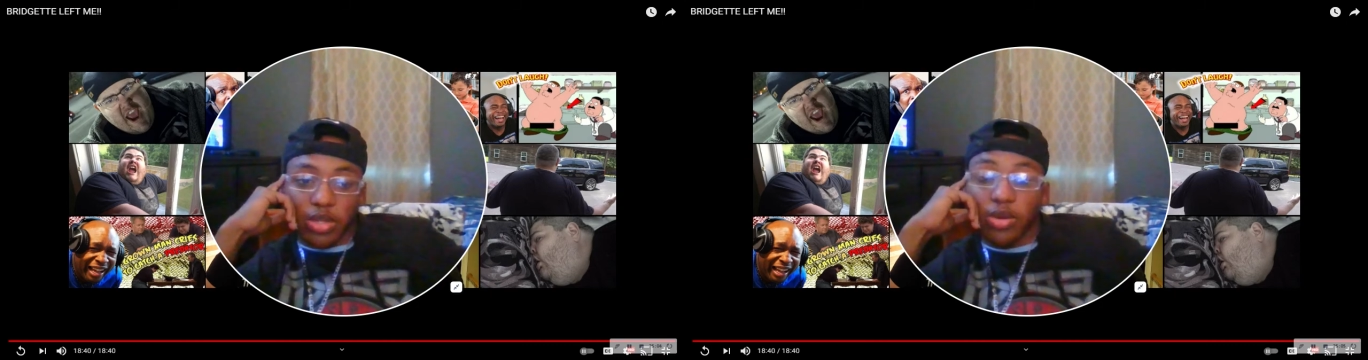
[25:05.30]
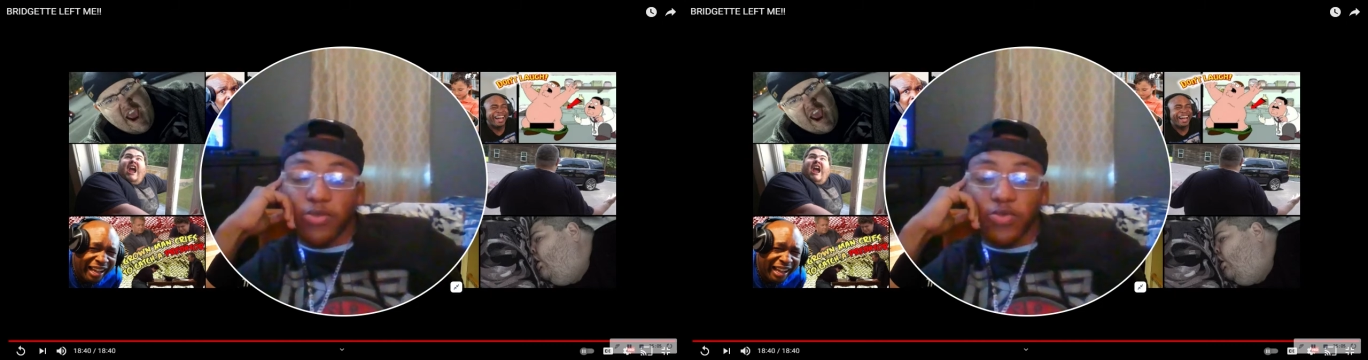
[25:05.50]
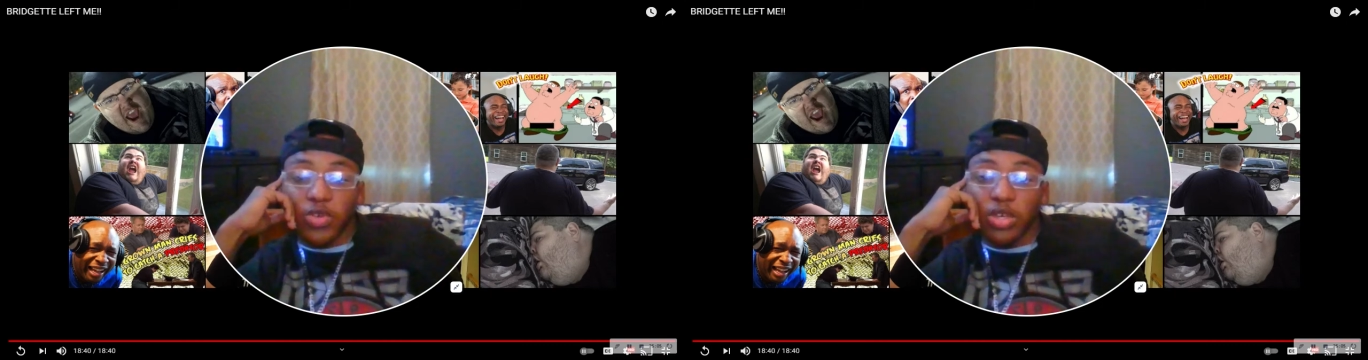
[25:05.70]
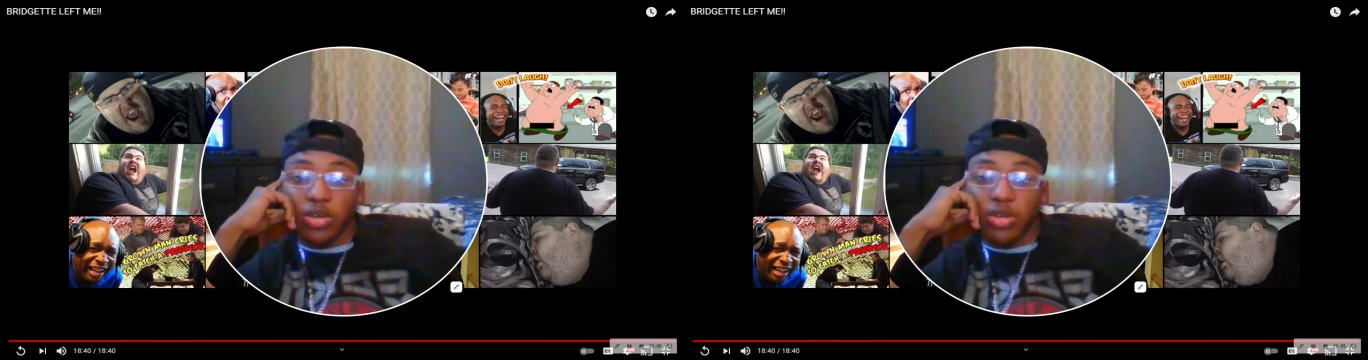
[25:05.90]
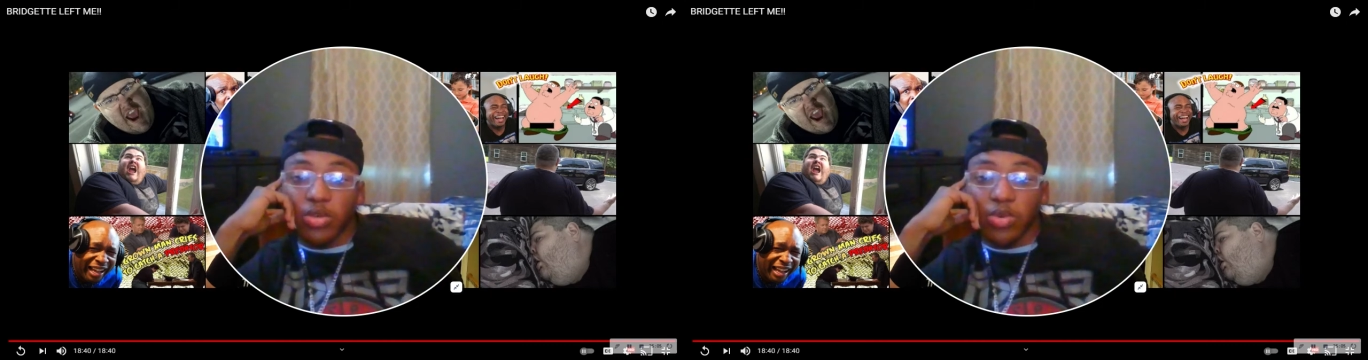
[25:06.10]
long
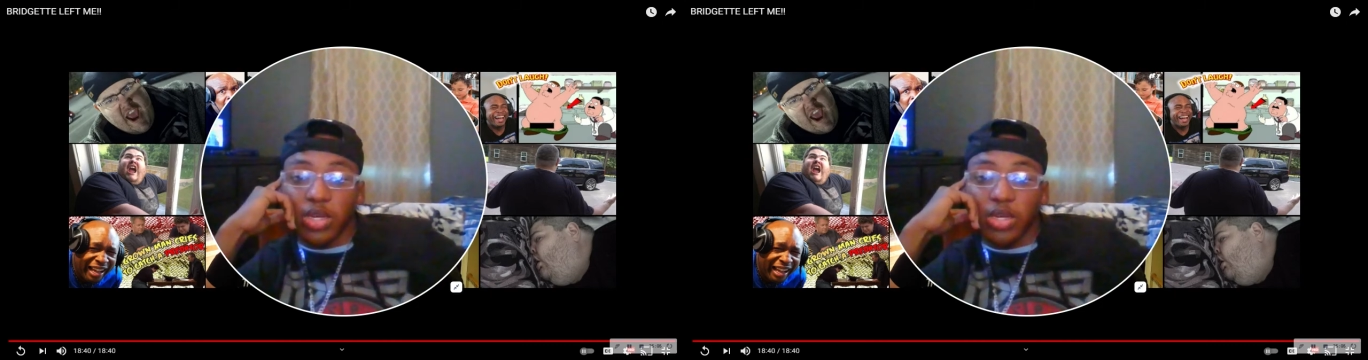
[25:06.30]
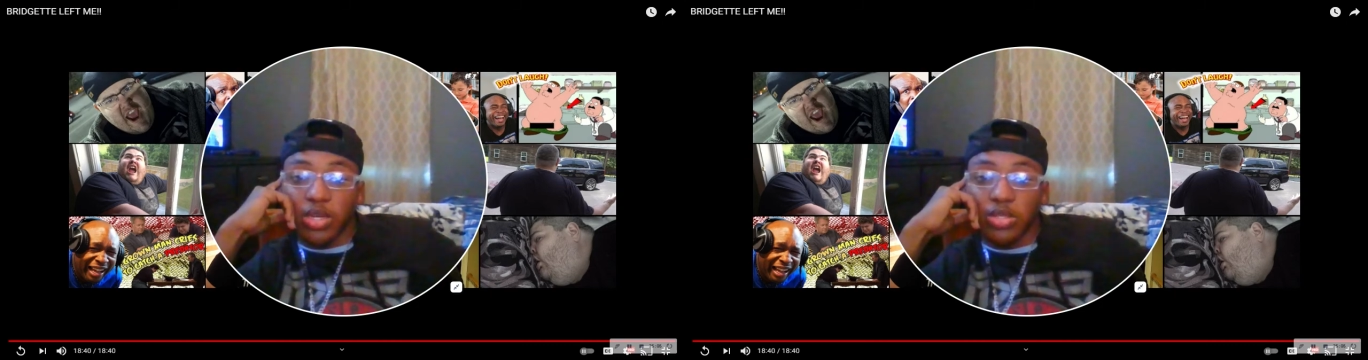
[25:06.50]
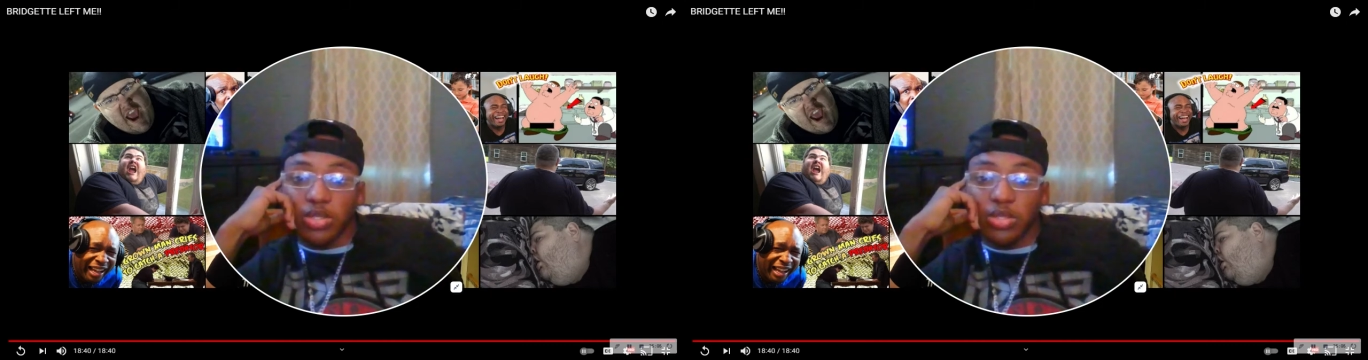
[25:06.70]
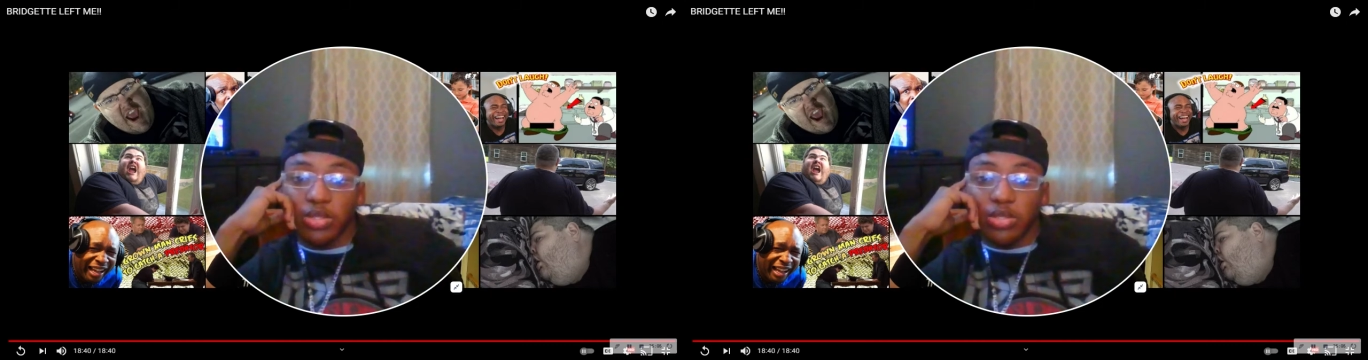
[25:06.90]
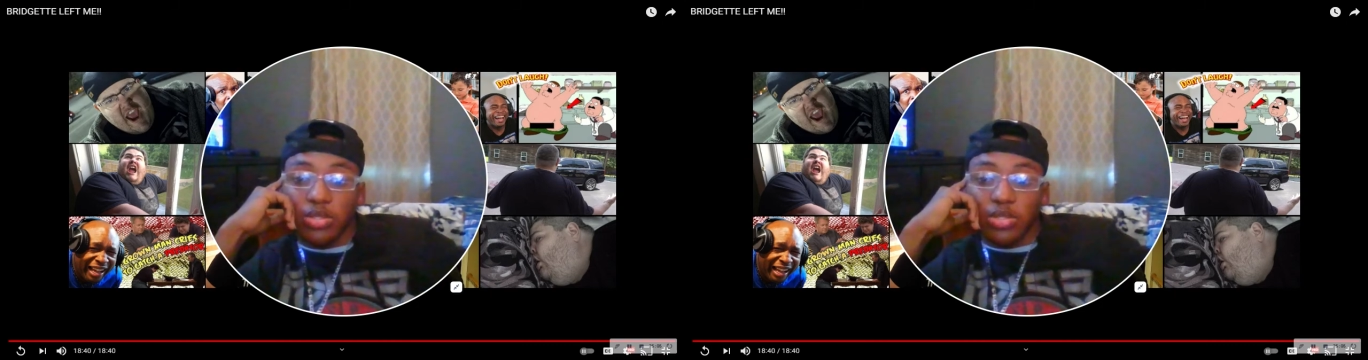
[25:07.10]
video race,
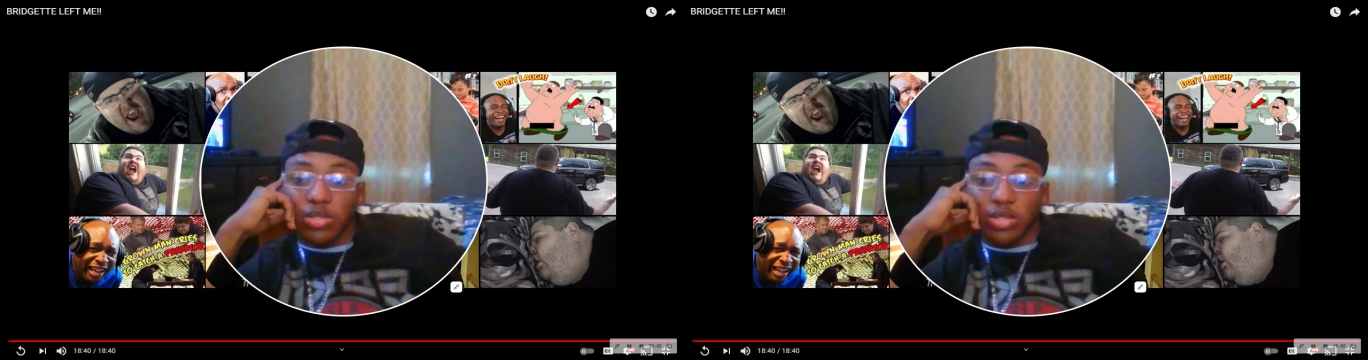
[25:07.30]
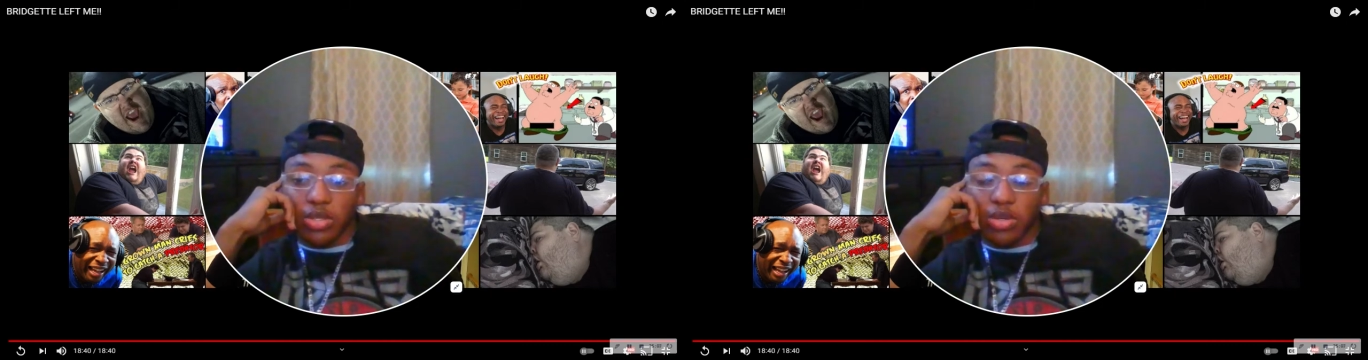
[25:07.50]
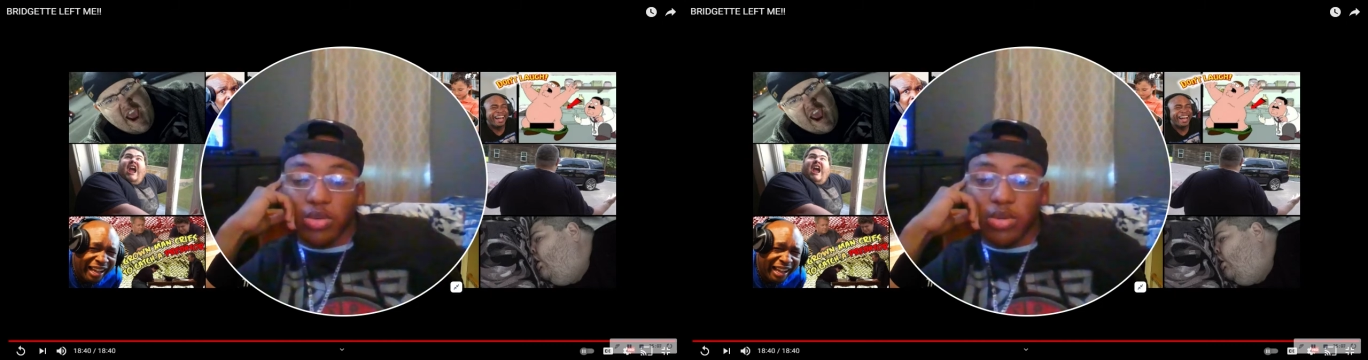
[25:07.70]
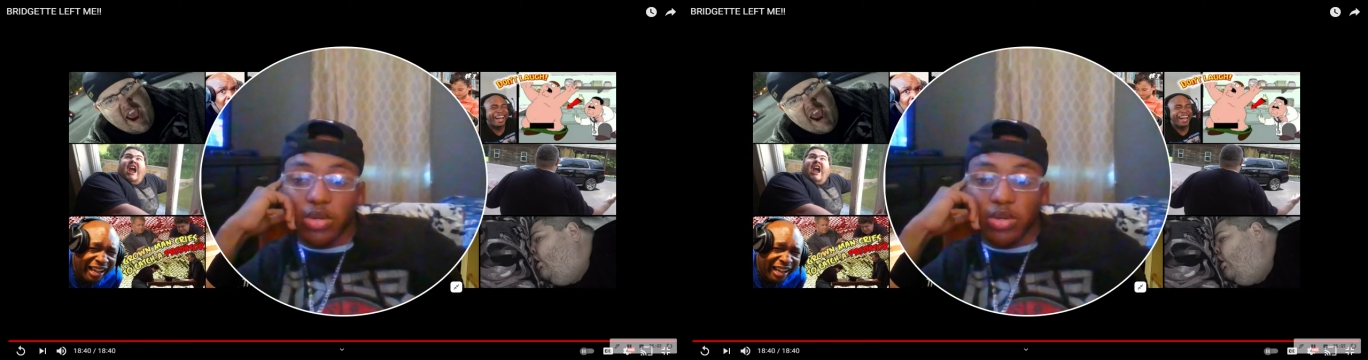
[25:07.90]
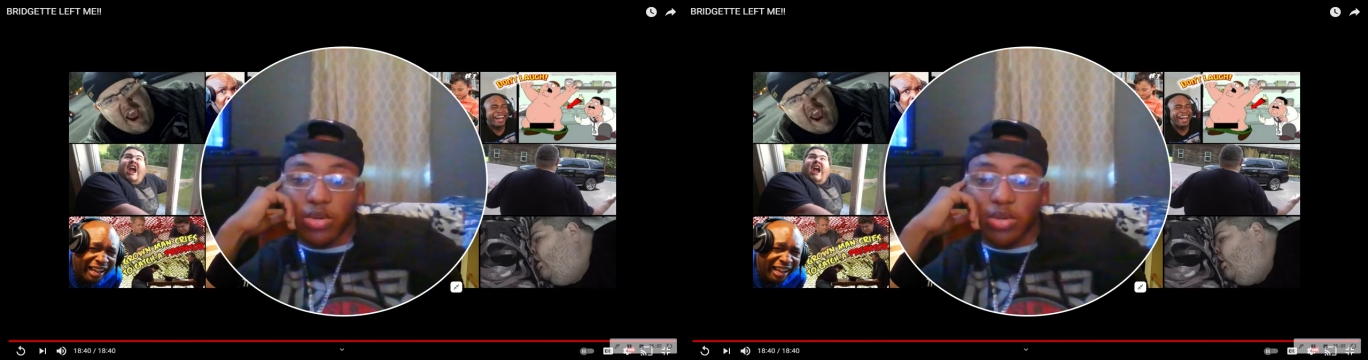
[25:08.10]
So
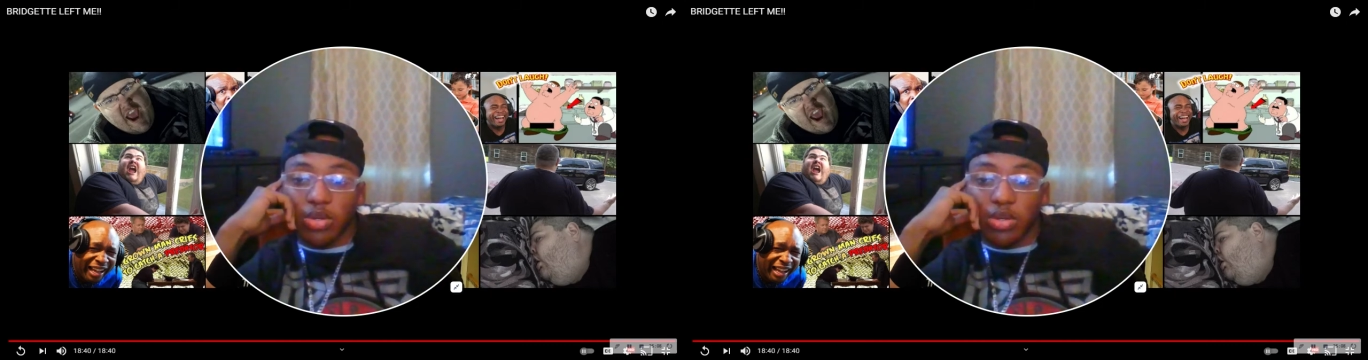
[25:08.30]
uh,